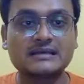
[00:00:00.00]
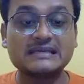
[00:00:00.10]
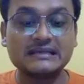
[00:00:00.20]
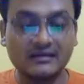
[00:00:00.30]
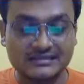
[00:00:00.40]

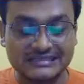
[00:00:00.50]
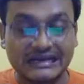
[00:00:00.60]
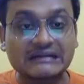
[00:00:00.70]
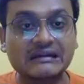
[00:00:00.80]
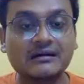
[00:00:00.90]
killed,
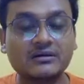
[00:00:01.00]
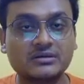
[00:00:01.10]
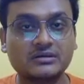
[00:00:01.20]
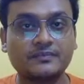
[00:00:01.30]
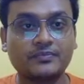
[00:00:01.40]

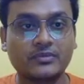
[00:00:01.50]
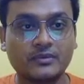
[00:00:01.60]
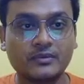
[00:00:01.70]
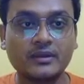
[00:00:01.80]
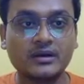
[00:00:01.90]
slaughtered
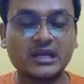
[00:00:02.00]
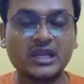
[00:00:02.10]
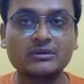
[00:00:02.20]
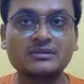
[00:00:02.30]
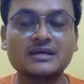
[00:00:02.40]

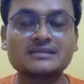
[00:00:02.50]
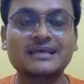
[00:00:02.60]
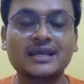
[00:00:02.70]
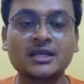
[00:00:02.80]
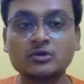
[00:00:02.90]
during the
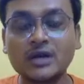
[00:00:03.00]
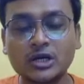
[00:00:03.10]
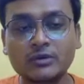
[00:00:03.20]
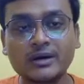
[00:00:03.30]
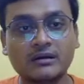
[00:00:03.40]
Second
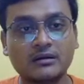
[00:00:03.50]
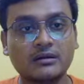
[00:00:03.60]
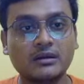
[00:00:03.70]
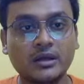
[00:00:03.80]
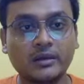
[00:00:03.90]
World War
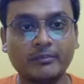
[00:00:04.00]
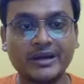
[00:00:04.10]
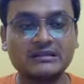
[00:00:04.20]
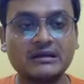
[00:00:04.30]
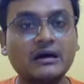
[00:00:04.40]

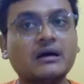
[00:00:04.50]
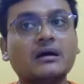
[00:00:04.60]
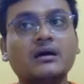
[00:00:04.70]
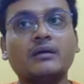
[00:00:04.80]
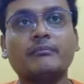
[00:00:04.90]
by the
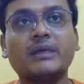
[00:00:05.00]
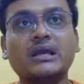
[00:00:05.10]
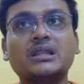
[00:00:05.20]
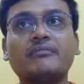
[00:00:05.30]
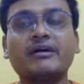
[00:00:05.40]
by
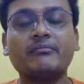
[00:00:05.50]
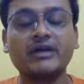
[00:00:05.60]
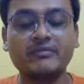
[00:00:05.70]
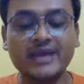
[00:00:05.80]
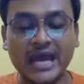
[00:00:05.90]

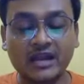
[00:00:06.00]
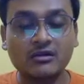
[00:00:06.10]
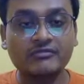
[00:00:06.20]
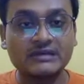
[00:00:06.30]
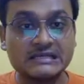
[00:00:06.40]

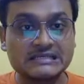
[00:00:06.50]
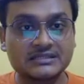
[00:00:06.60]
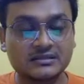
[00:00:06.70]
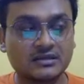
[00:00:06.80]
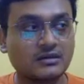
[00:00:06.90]
Adolf
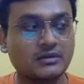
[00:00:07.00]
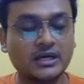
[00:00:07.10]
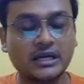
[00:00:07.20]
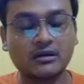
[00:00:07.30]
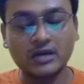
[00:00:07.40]
Hitler,
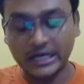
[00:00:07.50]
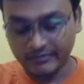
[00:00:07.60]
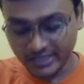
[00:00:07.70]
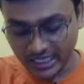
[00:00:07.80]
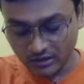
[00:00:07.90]

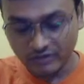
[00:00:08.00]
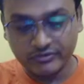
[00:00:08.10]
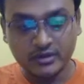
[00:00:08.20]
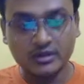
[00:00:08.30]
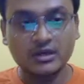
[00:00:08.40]
by
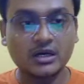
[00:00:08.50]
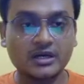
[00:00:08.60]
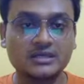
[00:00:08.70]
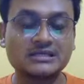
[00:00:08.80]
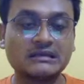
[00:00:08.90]
Adolf
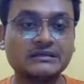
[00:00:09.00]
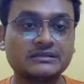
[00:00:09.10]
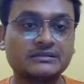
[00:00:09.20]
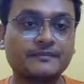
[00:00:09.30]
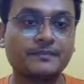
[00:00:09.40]

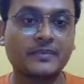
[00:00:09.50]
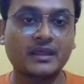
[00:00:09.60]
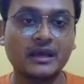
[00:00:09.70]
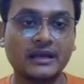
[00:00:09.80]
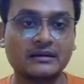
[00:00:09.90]
Hitler
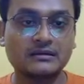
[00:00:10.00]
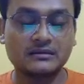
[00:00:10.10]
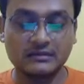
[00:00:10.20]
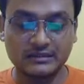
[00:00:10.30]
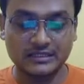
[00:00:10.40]
and
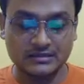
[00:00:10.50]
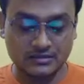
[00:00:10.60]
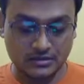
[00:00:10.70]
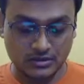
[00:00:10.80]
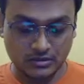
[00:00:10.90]
their
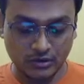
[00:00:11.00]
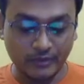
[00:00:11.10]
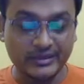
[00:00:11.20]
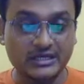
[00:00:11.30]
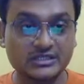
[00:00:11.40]

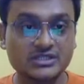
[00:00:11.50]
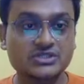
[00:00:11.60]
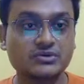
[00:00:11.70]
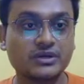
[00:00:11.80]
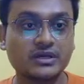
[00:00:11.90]

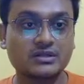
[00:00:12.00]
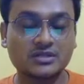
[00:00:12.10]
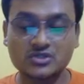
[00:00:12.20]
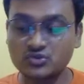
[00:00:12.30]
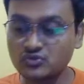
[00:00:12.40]
communities. Okay,
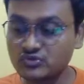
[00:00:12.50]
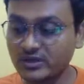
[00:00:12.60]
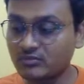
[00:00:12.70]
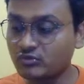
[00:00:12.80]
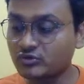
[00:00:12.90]
the Jews
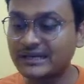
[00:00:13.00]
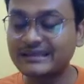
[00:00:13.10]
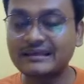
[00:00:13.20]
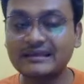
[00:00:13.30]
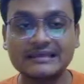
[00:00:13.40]
were
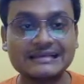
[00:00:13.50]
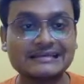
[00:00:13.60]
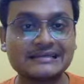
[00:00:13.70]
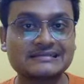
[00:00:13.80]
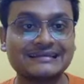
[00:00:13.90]
brutally
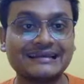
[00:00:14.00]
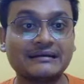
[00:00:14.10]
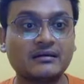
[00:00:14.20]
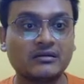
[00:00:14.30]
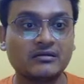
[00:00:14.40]
killed and
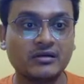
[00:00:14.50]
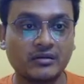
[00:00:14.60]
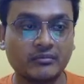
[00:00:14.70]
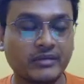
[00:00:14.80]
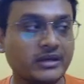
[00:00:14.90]
slaughtered
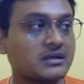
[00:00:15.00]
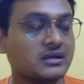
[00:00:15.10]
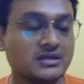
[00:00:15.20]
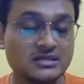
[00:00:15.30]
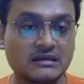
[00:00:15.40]
by
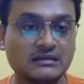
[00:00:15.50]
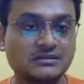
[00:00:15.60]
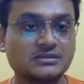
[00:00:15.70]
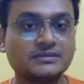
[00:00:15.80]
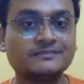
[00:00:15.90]
Hitler.